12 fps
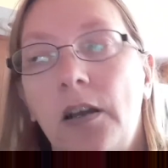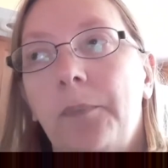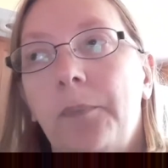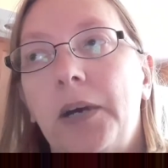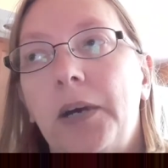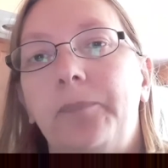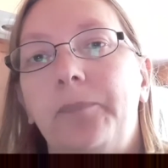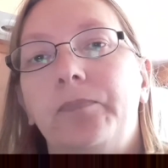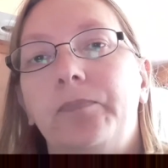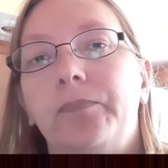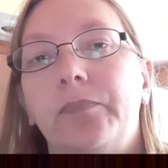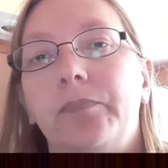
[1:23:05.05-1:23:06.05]
but
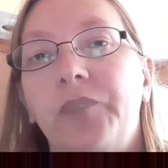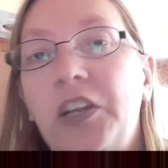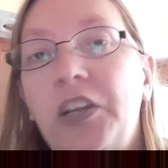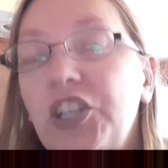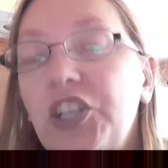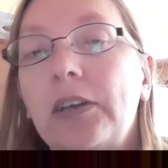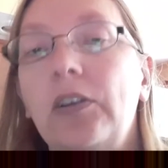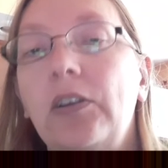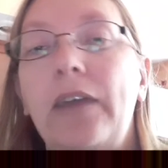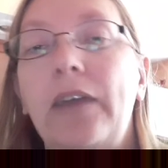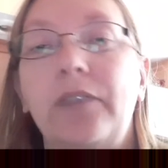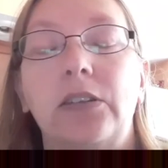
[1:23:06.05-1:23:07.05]
eventually they're going to
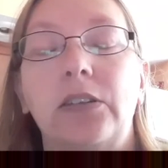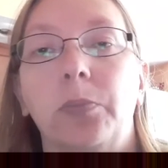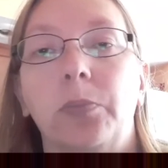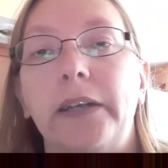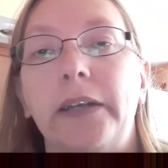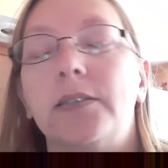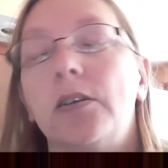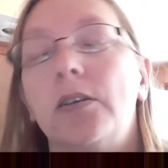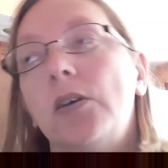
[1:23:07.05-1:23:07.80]
have to get their own place.